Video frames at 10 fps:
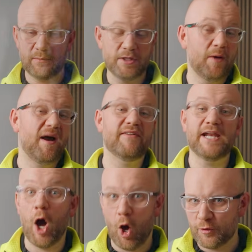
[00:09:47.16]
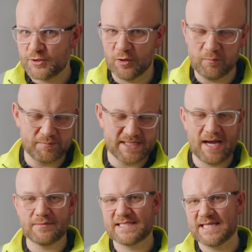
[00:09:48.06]
we don't have any hot tubs
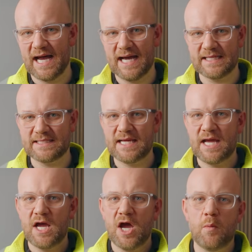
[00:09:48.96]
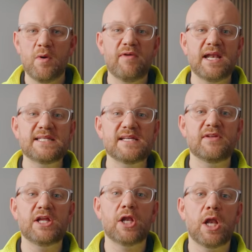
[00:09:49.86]
outside, and we're
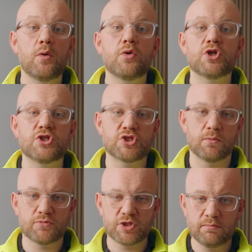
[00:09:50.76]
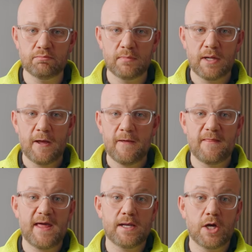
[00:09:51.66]
relatively low consumption,
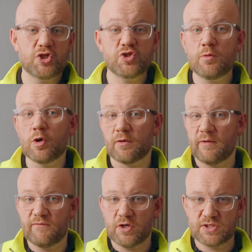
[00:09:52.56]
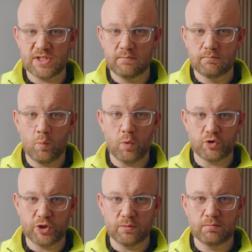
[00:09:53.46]
then a smaller inverter will do,